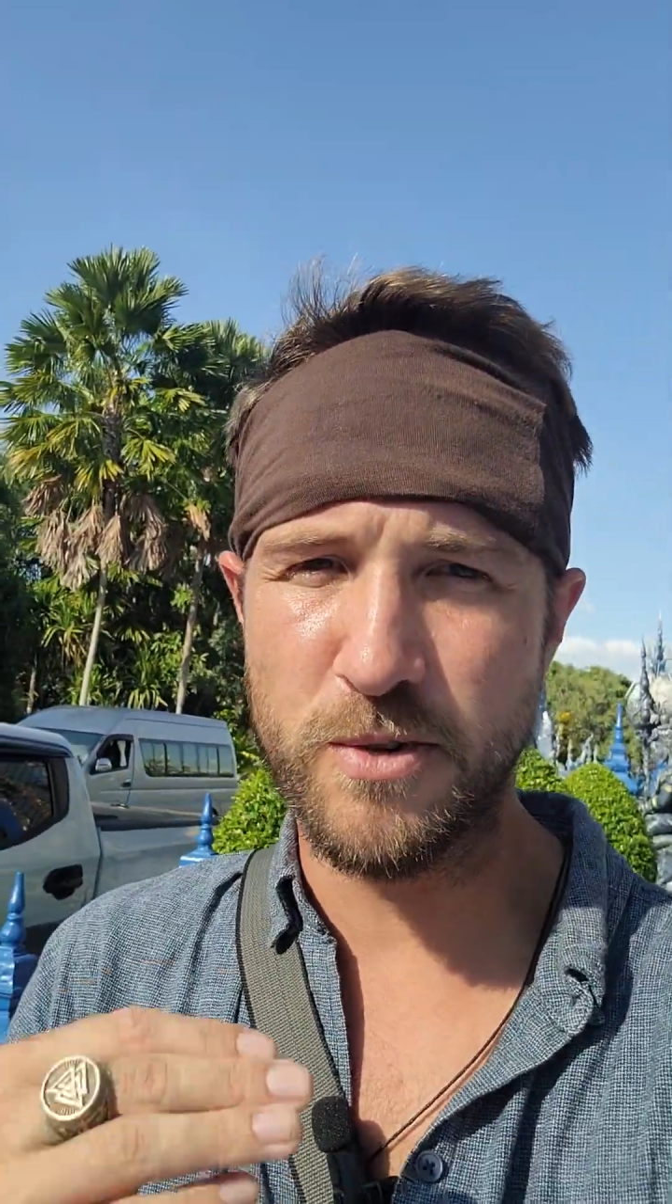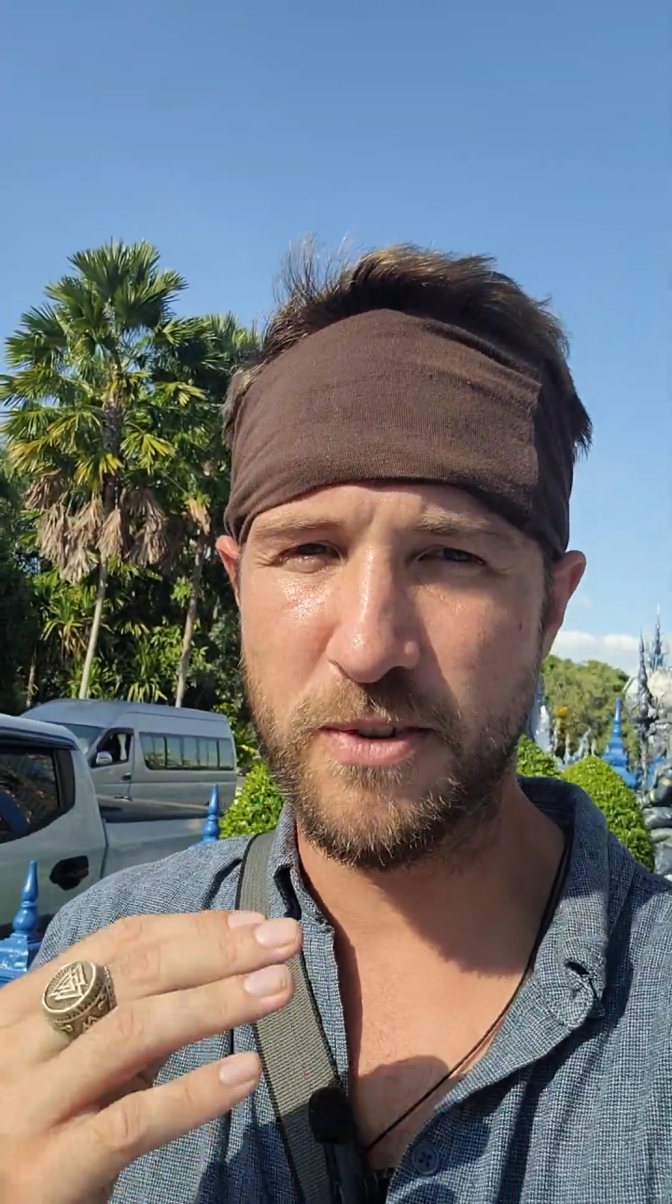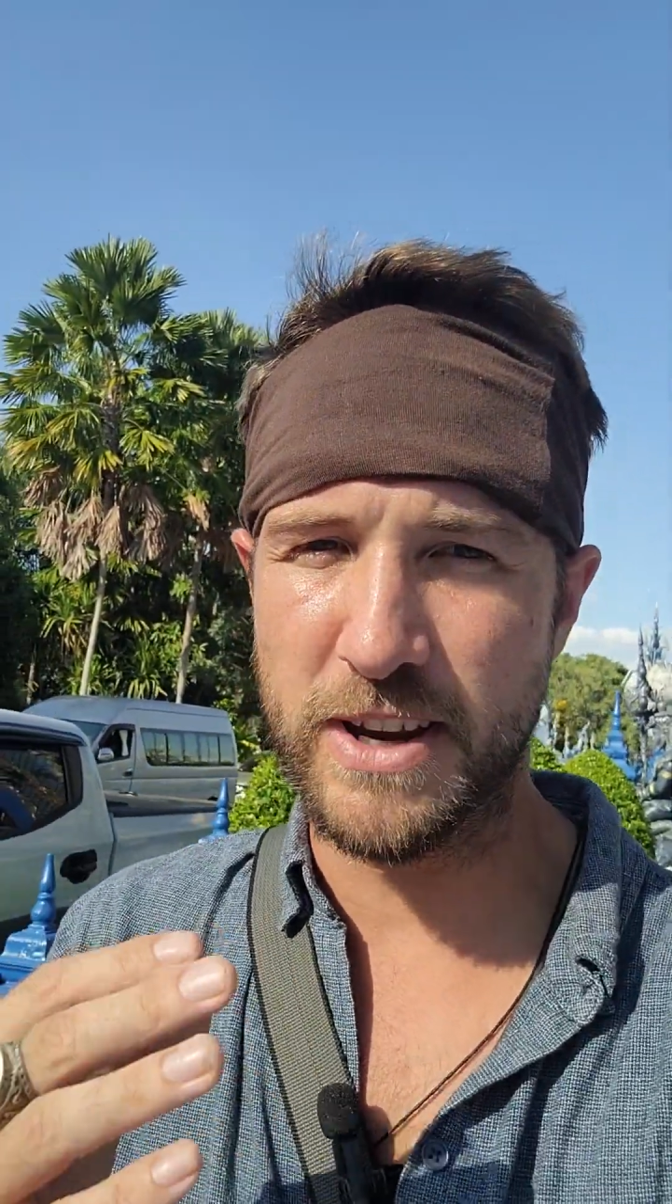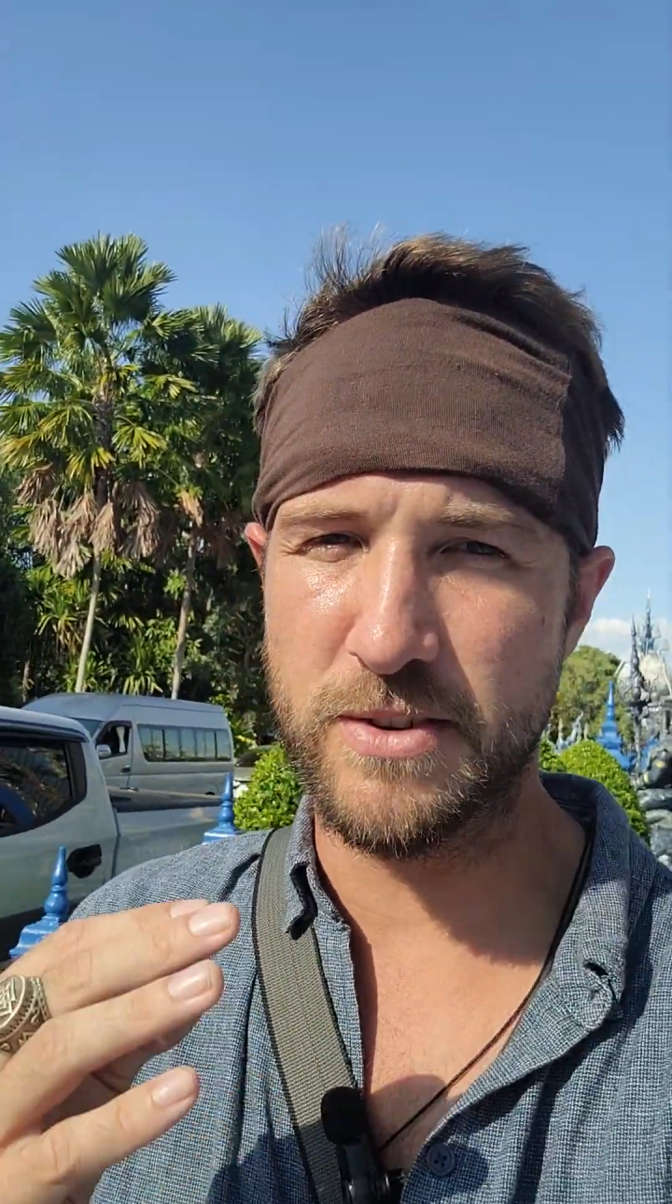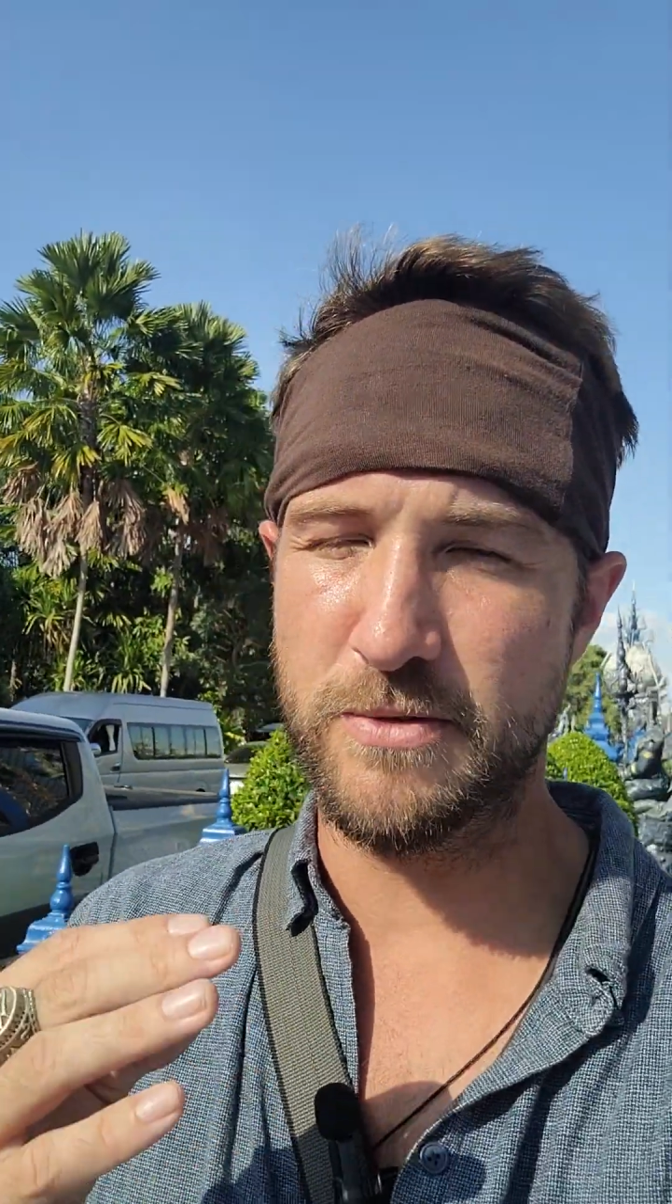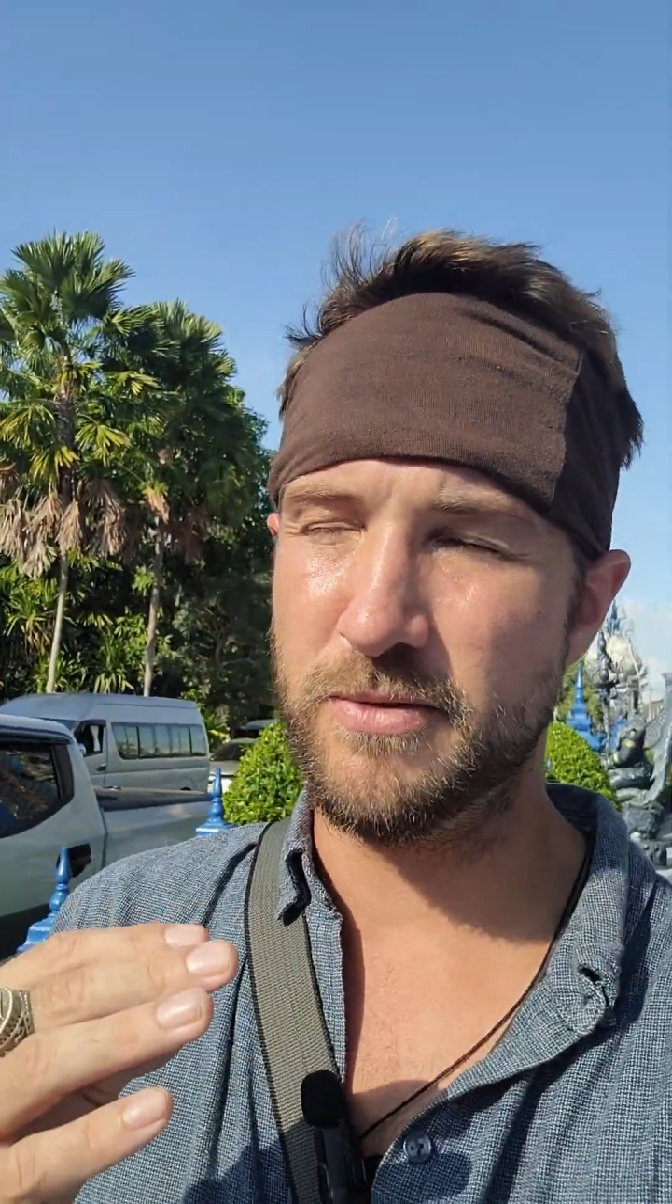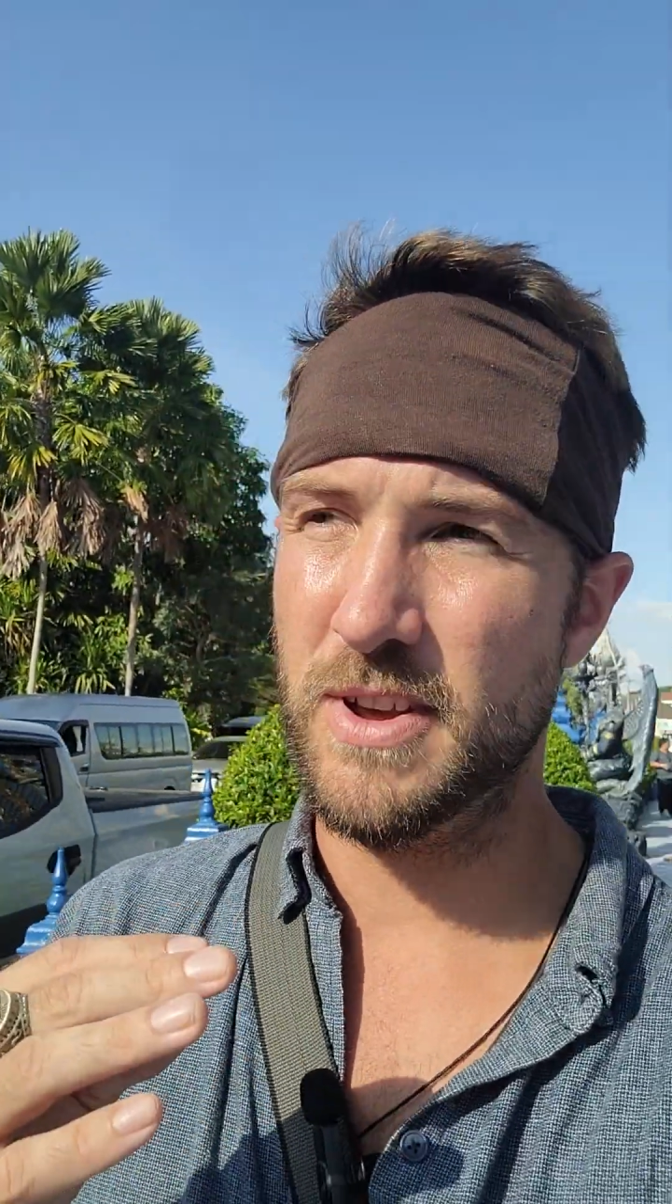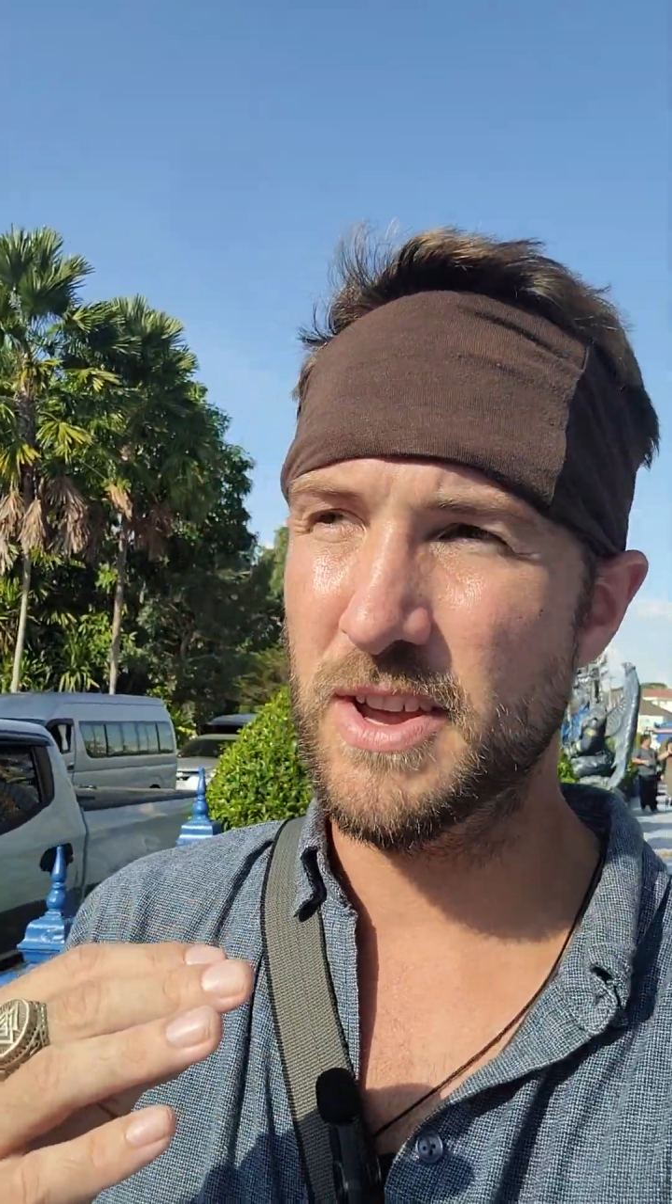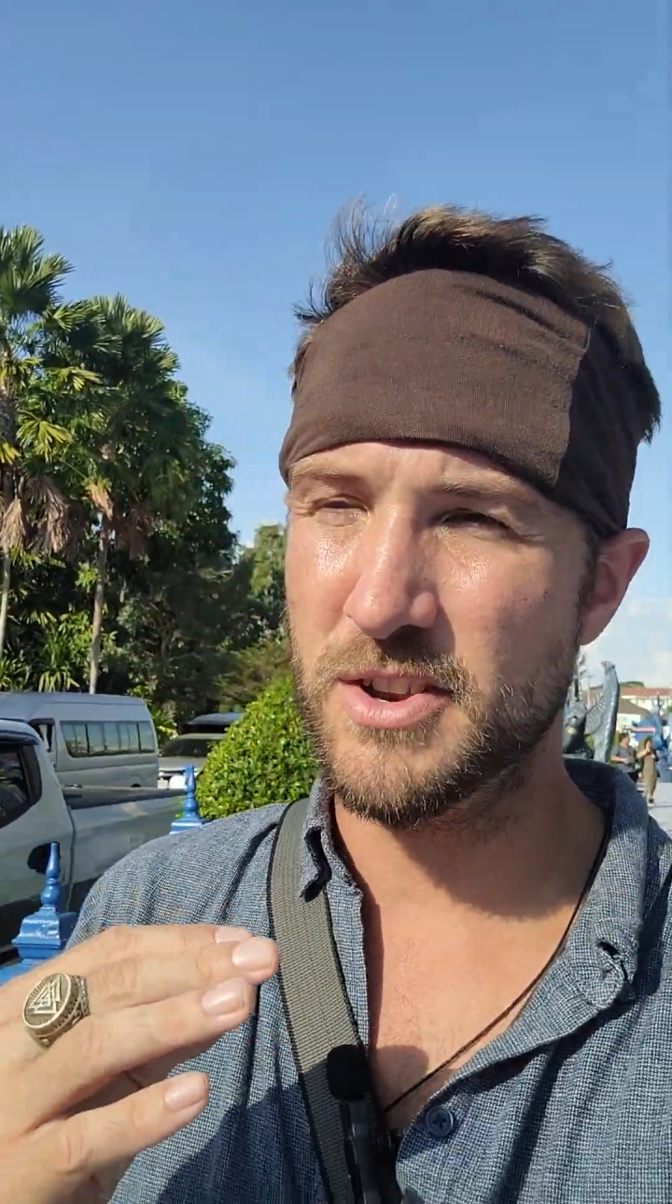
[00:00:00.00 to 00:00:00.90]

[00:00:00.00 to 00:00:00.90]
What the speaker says: an effective